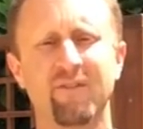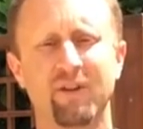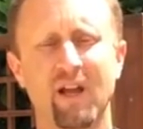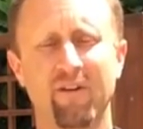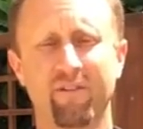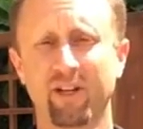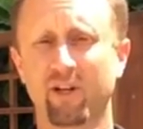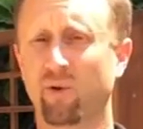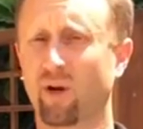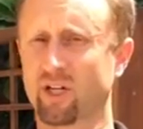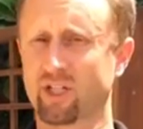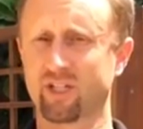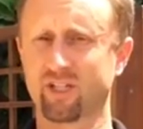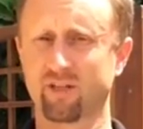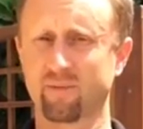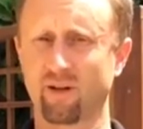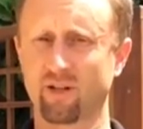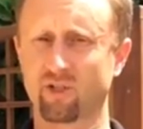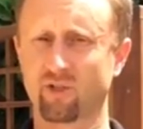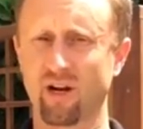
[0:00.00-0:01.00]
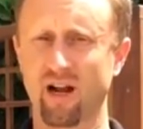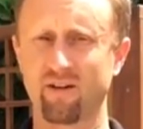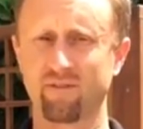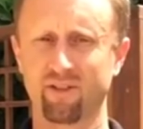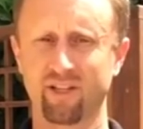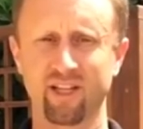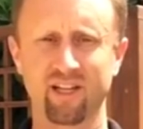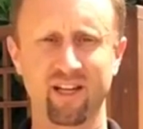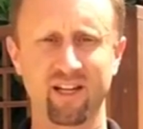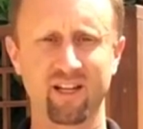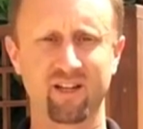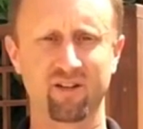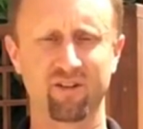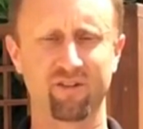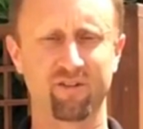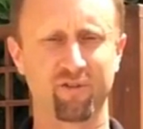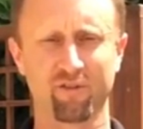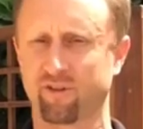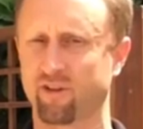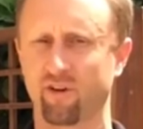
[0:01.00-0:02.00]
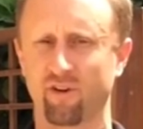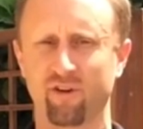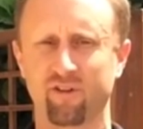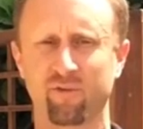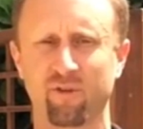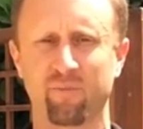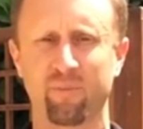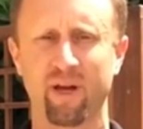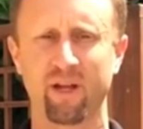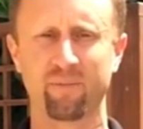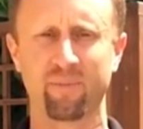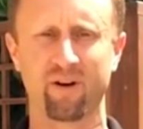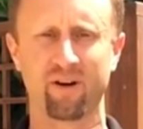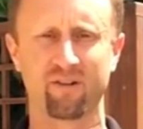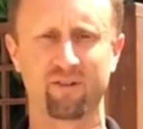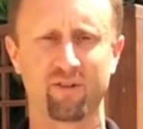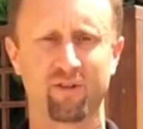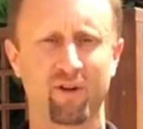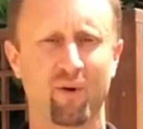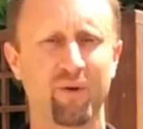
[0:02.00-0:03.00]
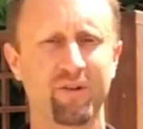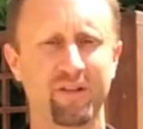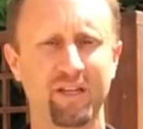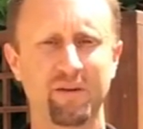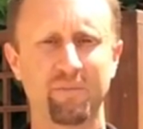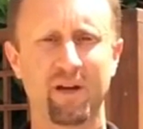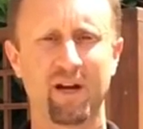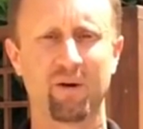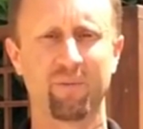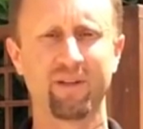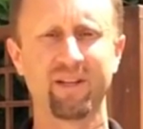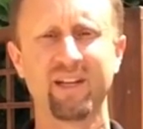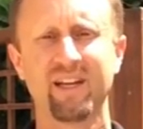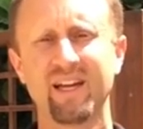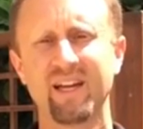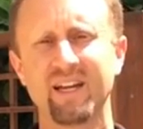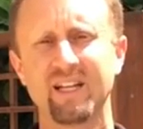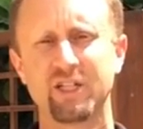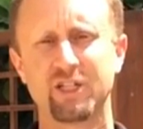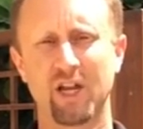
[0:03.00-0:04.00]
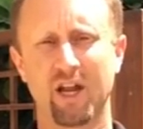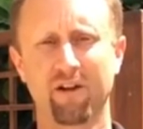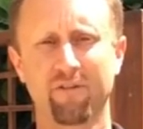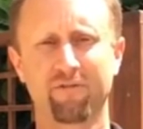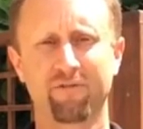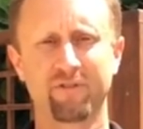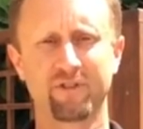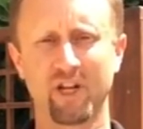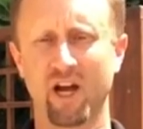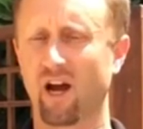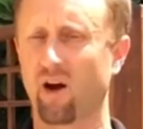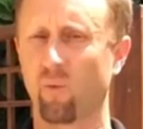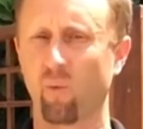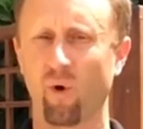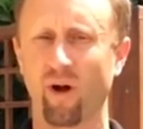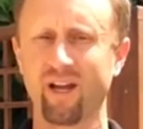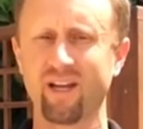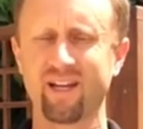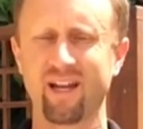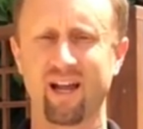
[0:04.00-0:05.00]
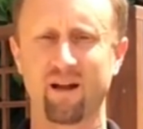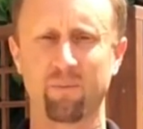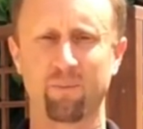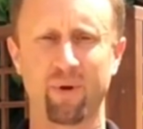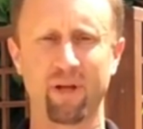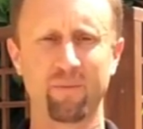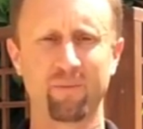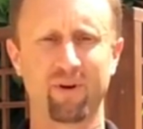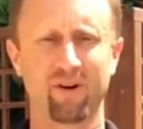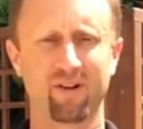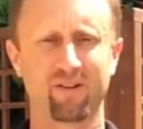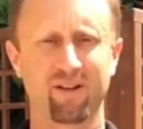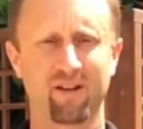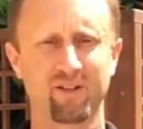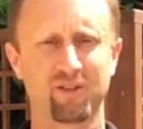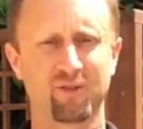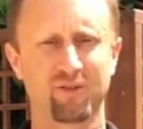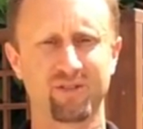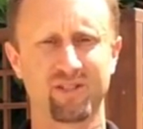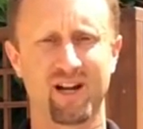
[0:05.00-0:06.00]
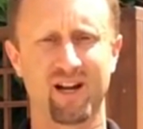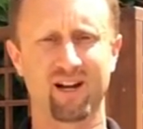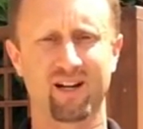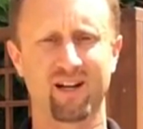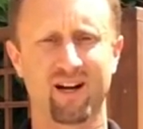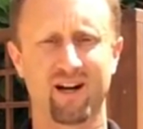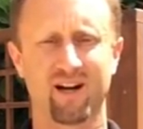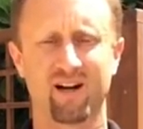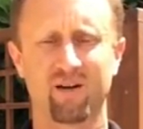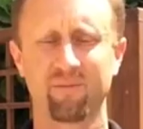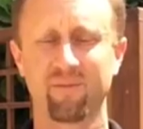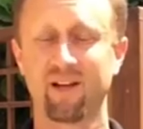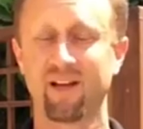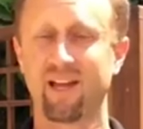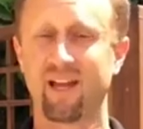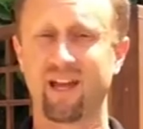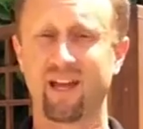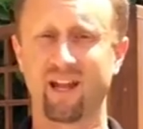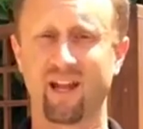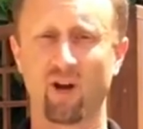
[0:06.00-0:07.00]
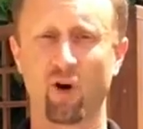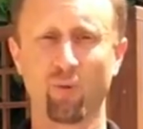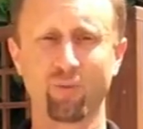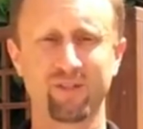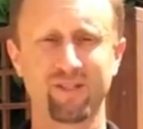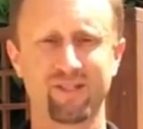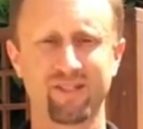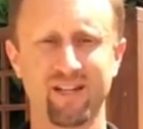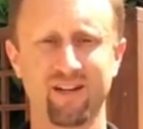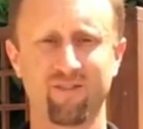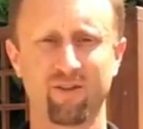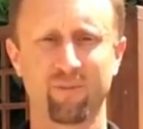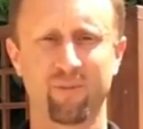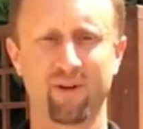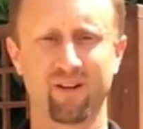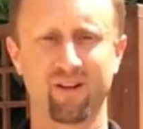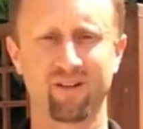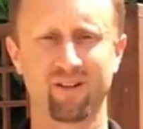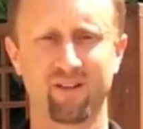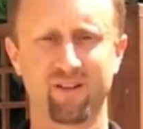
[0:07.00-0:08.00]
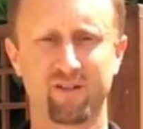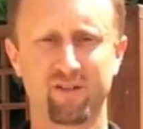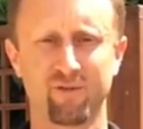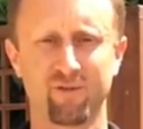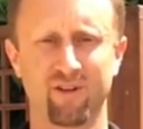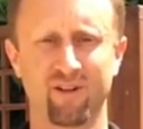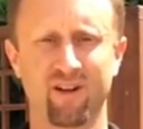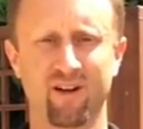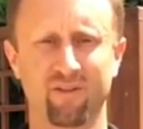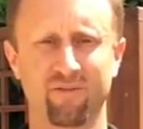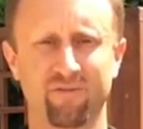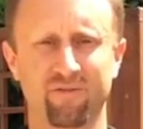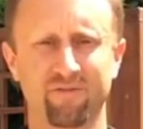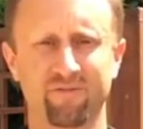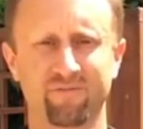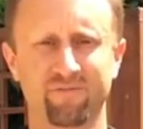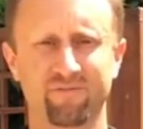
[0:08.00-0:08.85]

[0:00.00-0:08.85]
If you have any questions about traveling, any concerns with bed bugs, you can always email me, jeff.white@bedbugcentral.com, and I hope to see everybody soon enough.